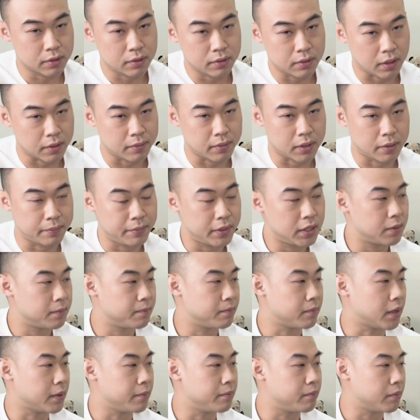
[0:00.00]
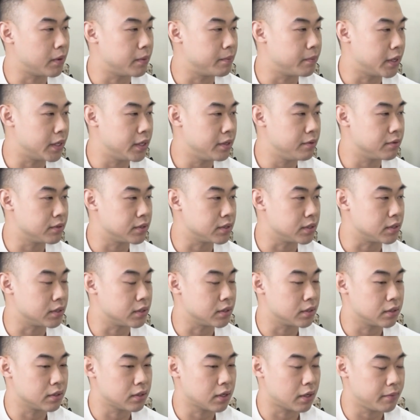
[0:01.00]
I mean, my
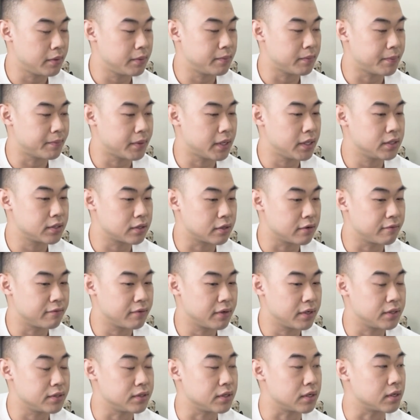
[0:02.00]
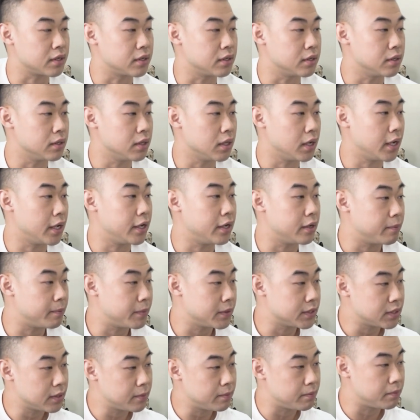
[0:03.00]
buddy's girlfriend is a girl, and
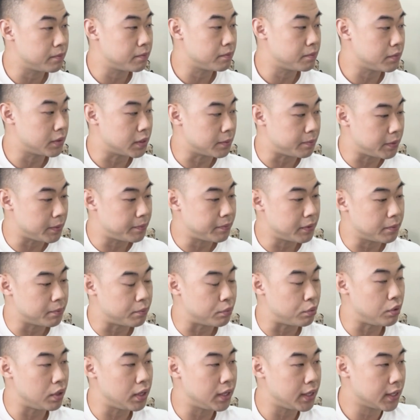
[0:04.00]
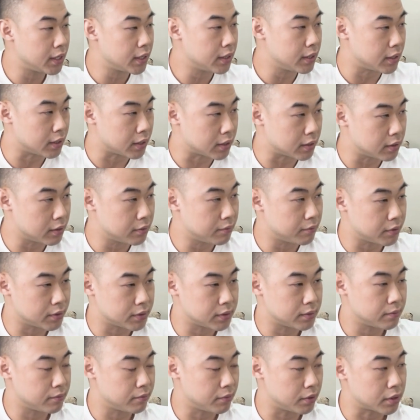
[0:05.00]
the people bullying the girl
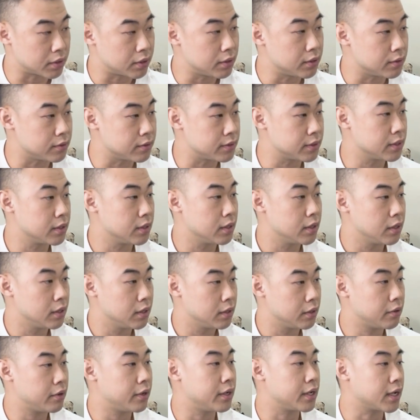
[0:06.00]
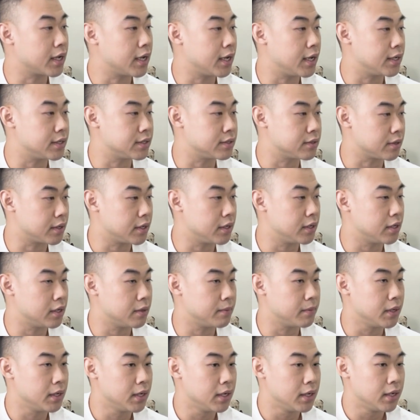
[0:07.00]
were girls, not the guys. Okay,
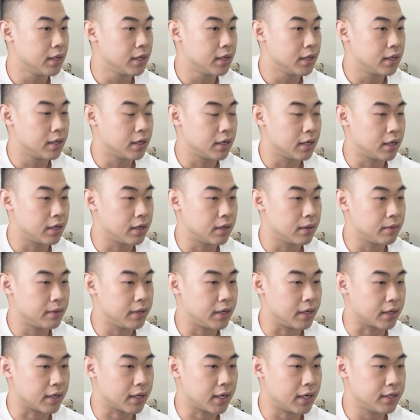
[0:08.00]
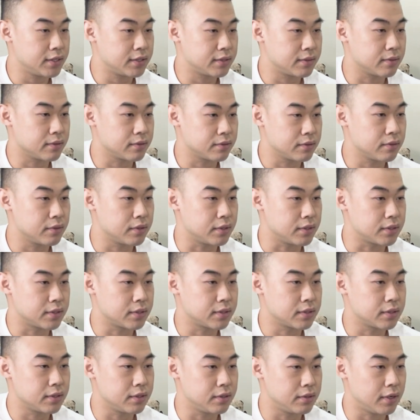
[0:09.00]
guys also
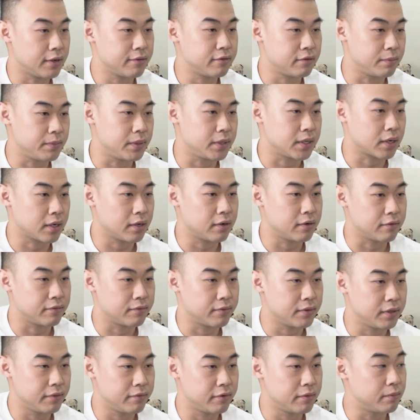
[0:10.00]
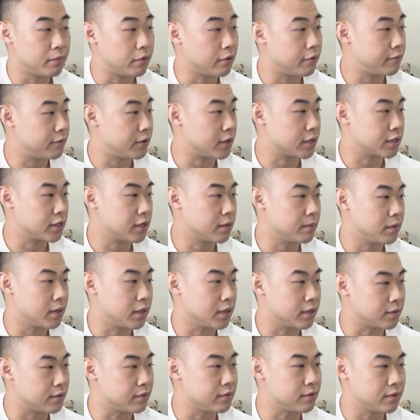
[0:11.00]
you have to be kind of even more fucked up
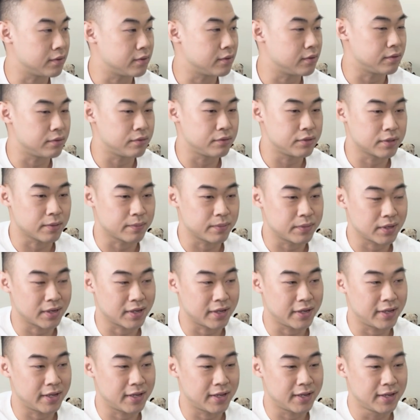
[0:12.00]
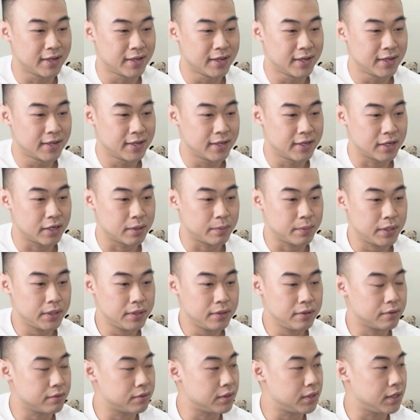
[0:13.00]
to do something like that. Yeah, but
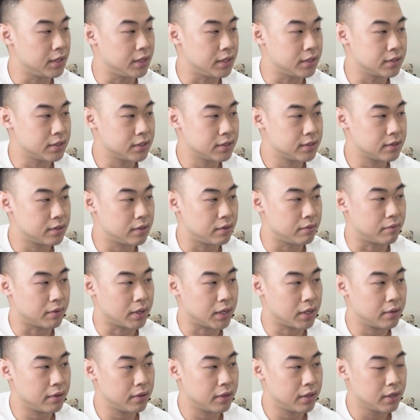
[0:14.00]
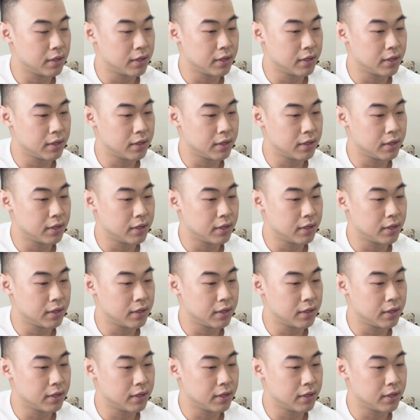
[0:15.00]
teenagers, they're wild.